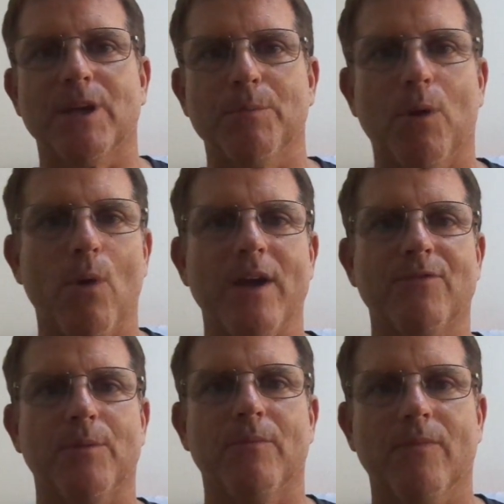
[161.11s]
him away
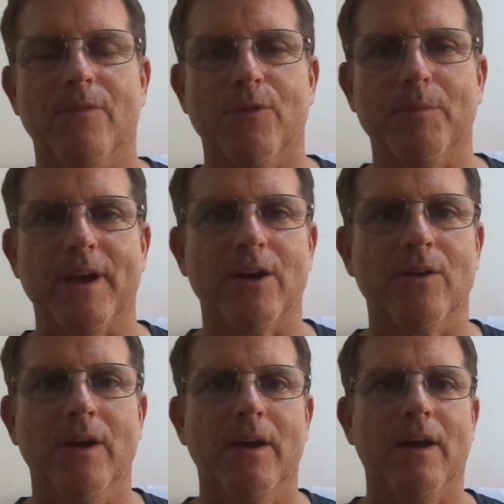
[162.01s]
from from there.